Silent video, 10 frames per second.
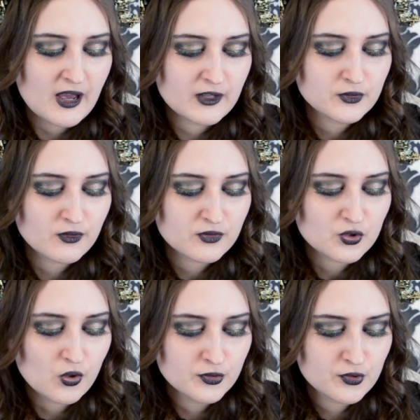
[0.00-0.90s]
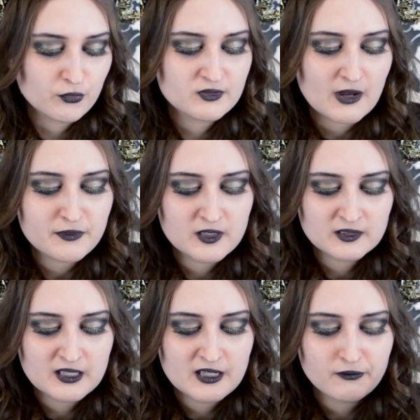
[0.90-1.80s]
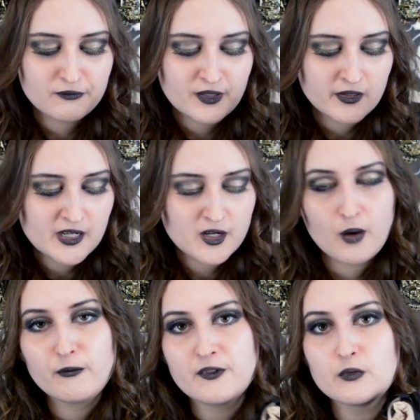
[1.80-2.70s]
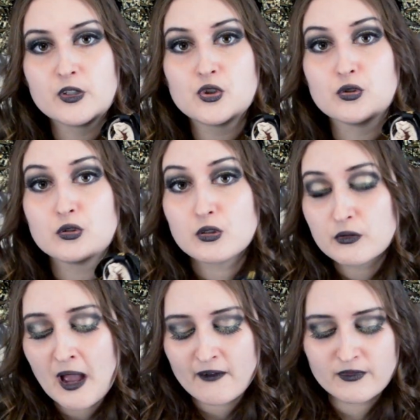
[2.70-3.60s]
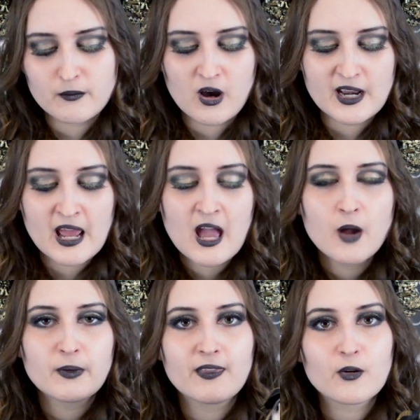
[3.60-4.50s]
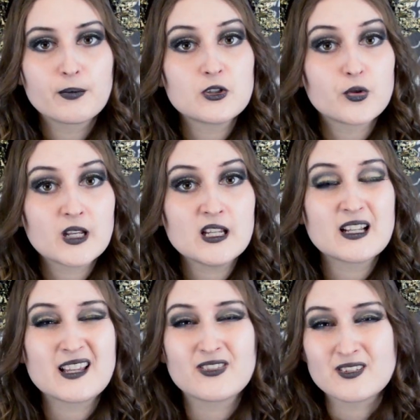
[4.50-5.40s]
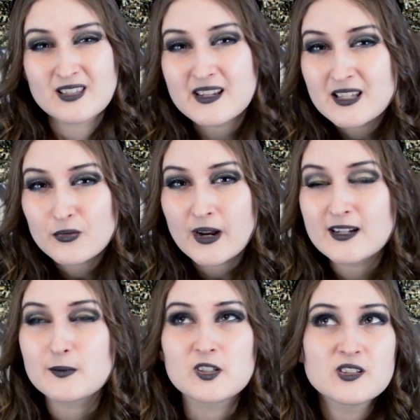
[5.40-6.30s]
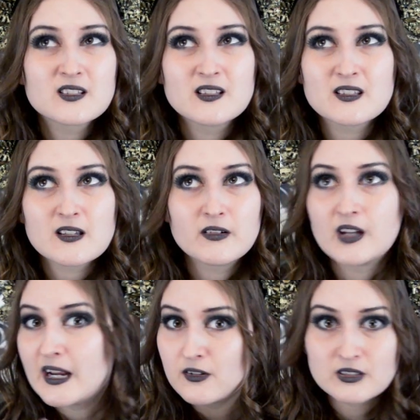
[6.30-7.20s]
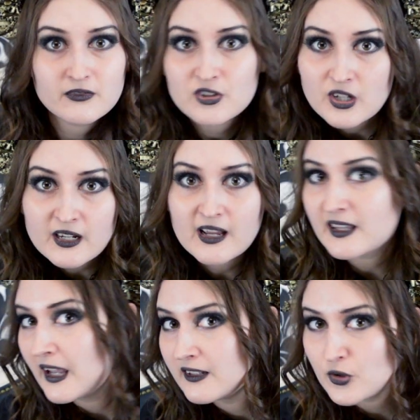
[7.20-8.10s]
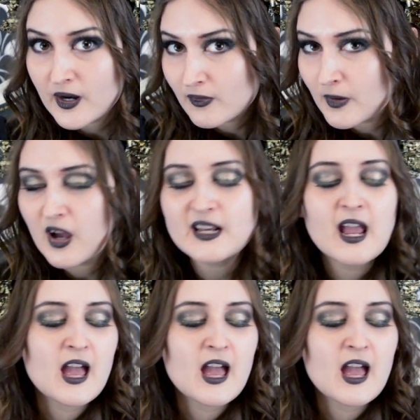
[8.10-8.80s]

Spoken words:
to the sole, so definitely very comfy once you do have them on, but they're a bit tricky to get the sizing right, especially since, you know, I don't live in China, I can't try them on,